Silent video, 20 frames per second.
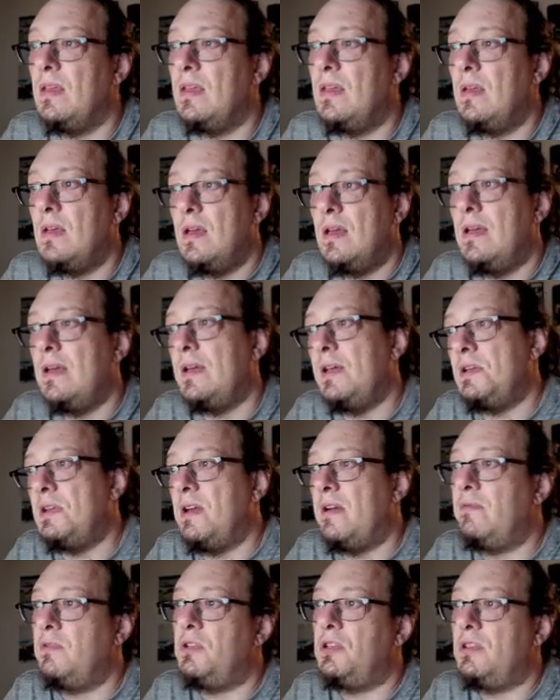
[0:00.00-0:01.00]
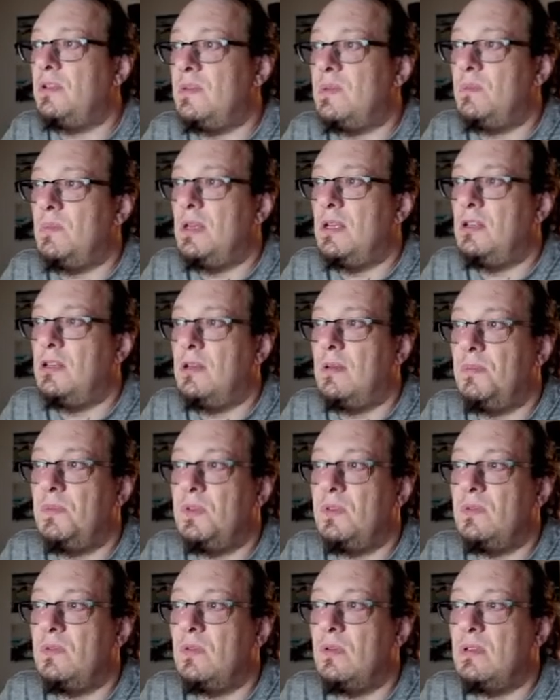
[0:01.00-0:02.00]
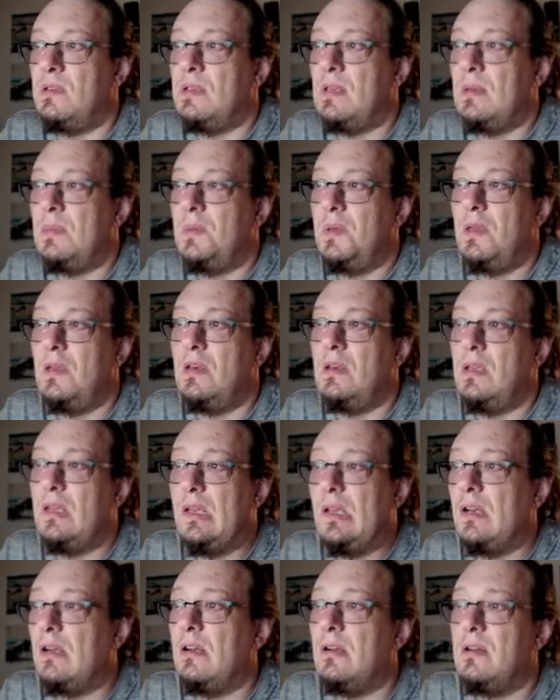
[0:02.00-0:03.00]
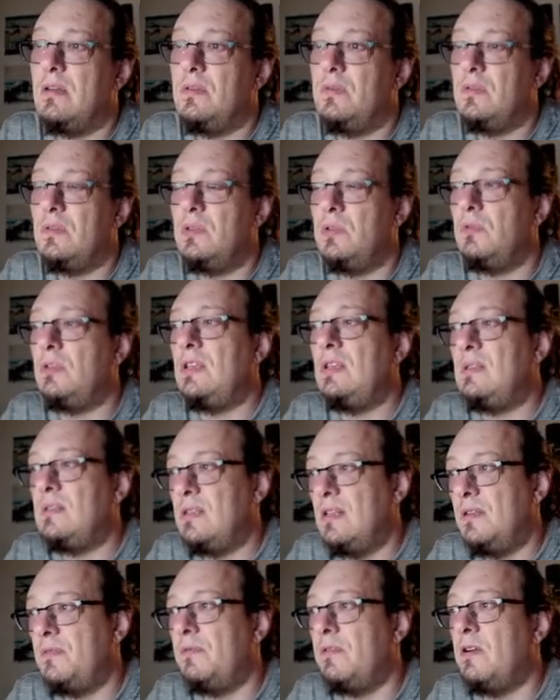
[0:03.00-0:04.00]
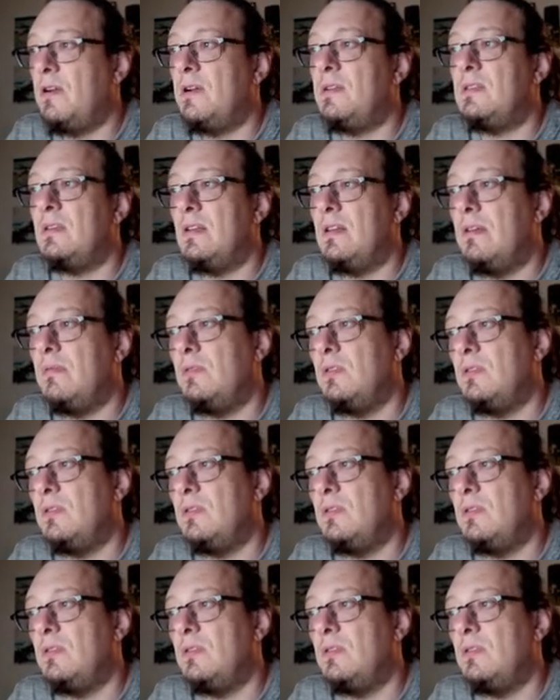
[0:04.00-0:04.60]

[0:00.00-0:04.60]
And I would just match up the source IP in here to these networks, and I would